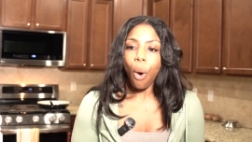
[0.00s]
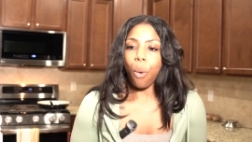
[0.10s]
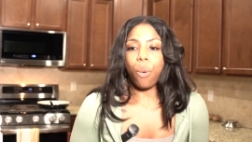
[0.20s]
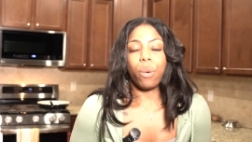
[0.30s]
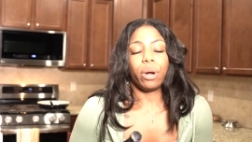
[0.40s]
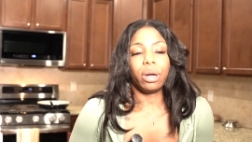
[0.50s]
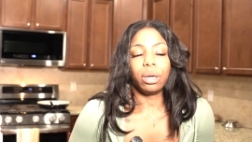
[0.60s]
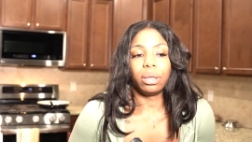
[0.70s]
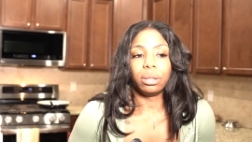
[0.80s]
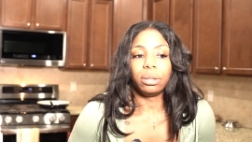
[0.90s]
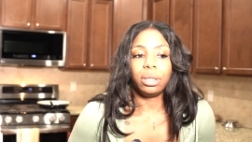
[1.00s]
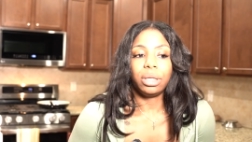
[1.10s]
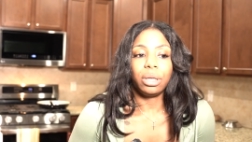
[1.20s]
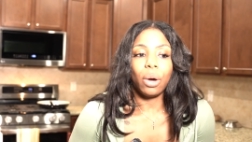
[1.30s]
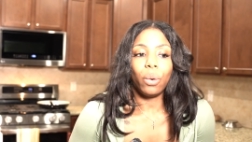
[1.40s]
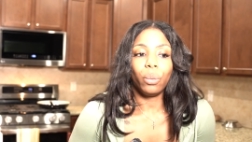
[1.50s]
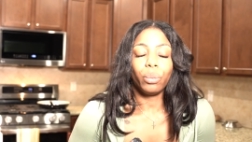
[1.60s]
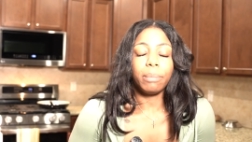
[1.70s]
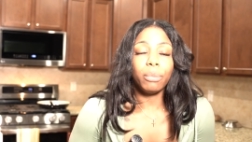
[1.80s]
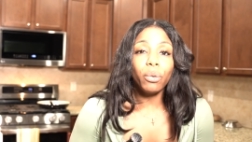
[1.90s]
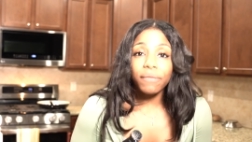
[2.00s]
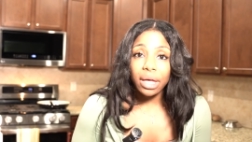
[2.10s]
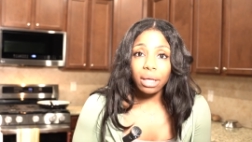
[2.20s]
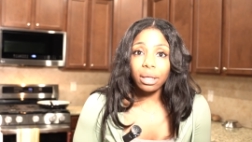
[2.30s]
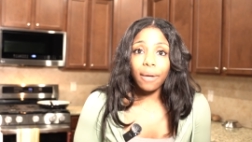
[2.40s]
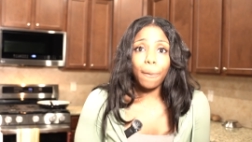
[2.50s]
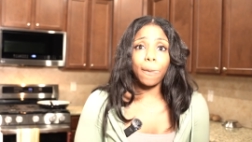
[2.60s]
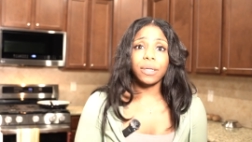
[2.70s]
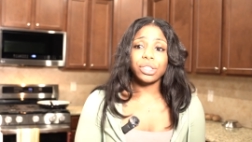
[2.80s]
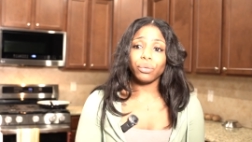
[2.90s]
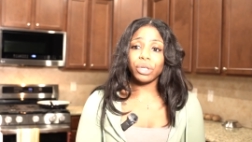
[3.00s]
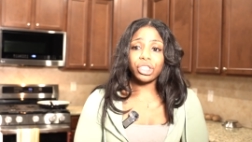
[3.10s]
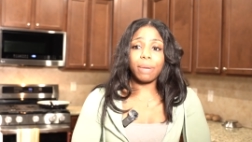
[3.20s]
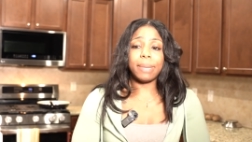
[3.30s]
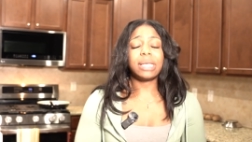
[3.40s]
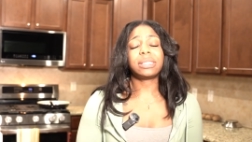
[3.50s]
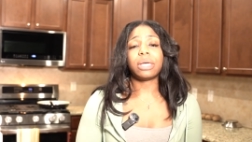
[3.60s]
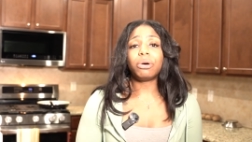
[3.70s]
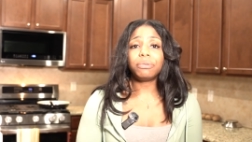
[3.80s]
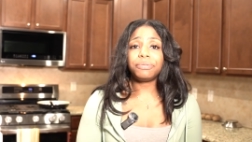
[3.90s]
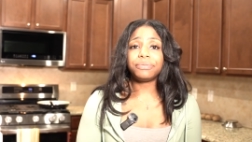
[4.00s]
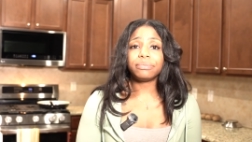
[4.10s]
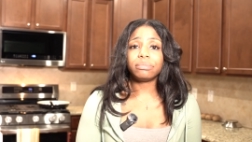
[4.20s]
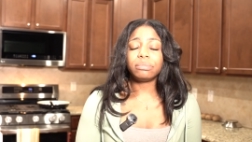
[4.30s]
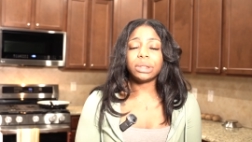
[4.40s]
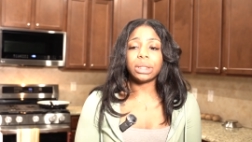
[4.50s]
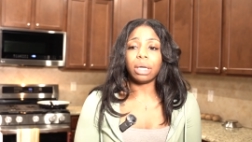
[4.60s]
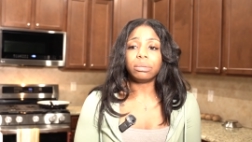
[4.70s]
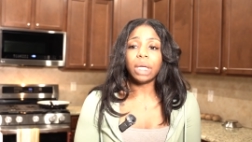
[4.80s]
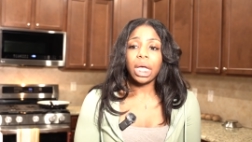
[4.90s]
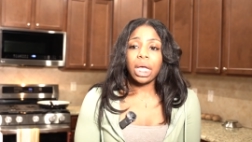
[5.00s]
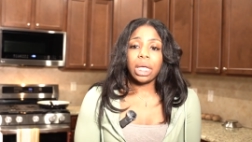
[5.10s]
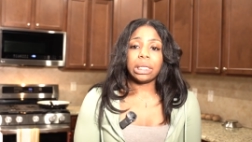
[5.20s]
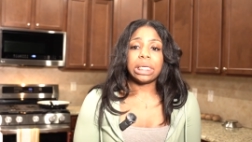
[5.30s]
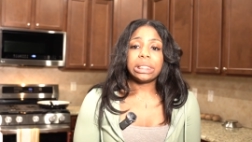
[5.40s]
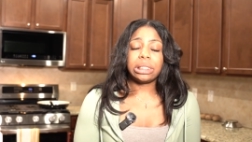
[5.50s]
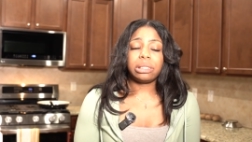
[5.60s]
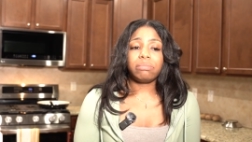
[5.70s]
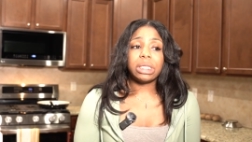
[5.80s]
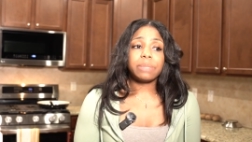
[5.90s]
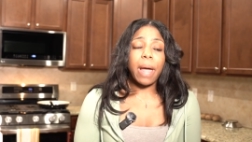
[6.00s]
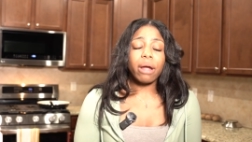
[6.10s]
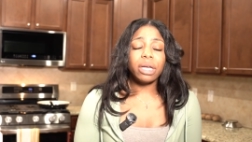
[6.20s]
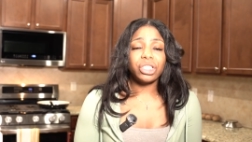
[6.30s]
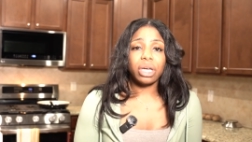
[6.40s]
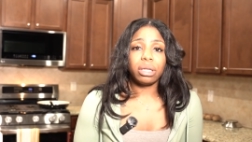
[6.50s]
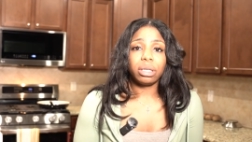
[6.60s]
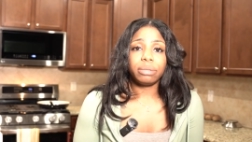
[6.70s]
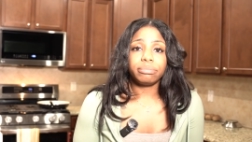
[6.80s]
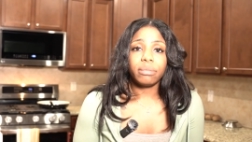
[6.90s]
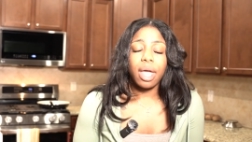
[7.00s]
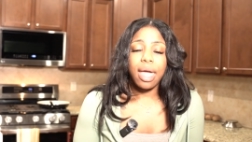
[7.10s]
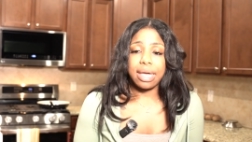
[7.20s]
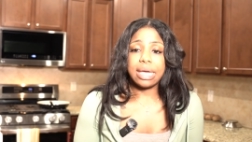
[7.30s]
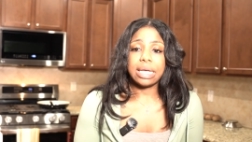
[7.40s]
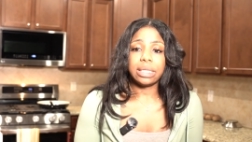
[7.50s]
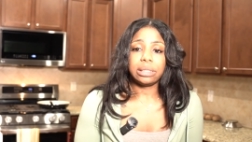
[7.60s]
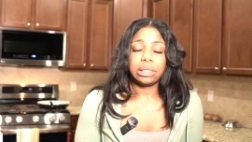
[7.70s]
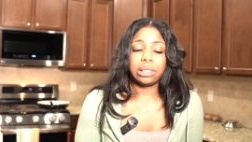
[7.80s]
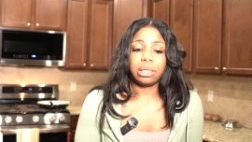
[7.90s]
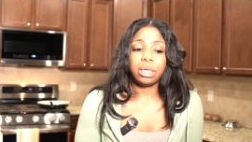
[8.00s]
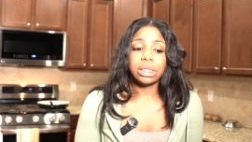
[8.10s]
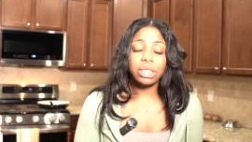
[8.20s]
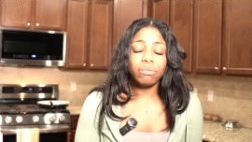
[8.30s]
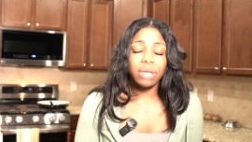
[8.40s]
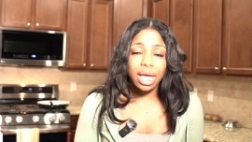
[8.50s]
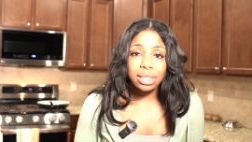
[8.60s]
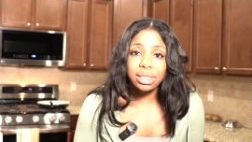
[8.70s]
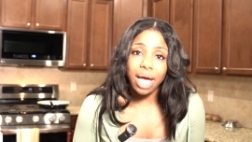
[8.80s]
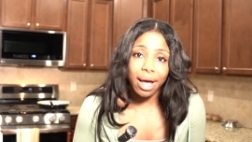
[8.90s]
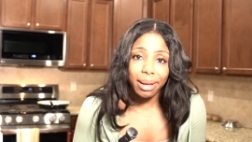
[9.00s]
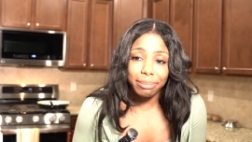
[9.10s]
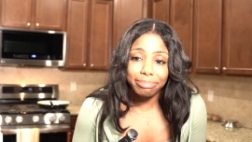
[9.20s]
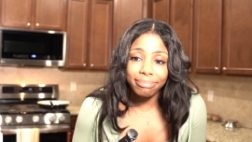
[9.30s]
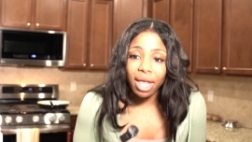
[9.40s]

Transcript: or, you know, removing to reach your best self. You know, let's inspire each other. And until next time,